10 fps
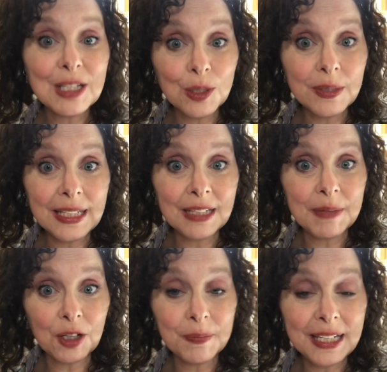Lewin
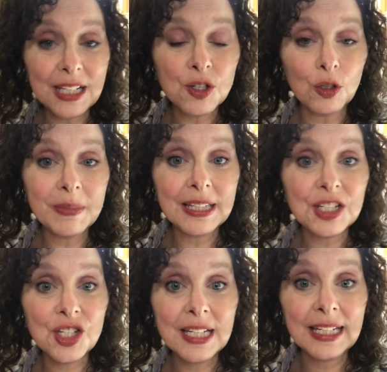emailed me and told me that
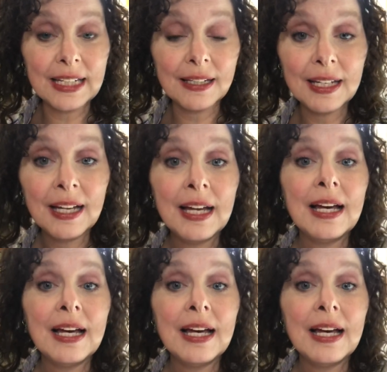she can